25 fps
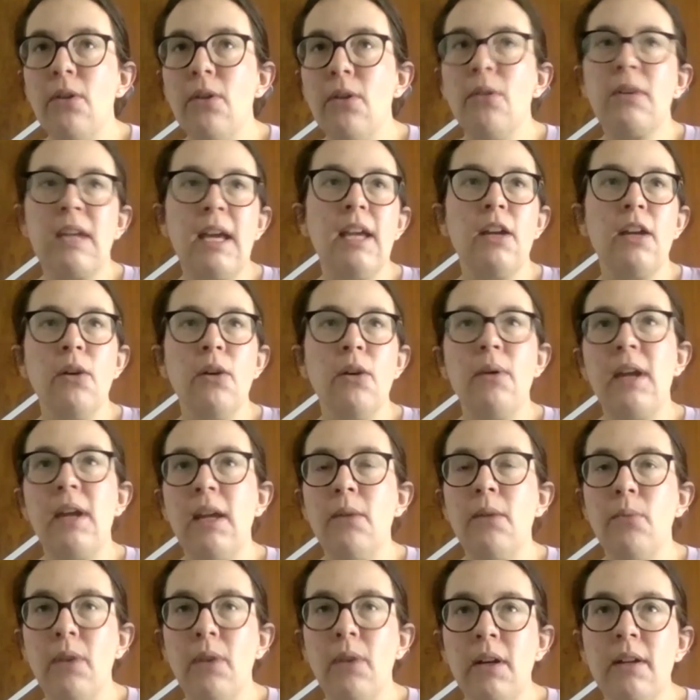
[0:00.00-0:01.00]

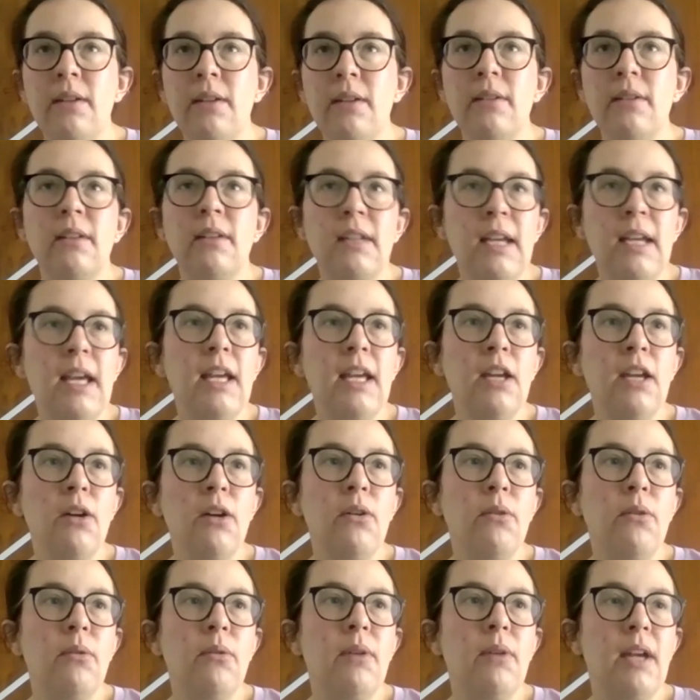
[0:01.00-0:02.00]
K081,
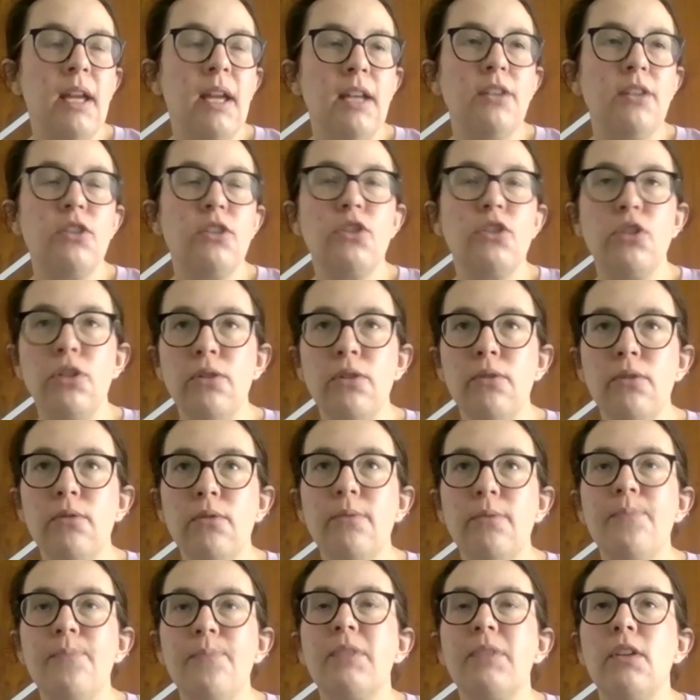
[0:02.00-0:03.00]
K082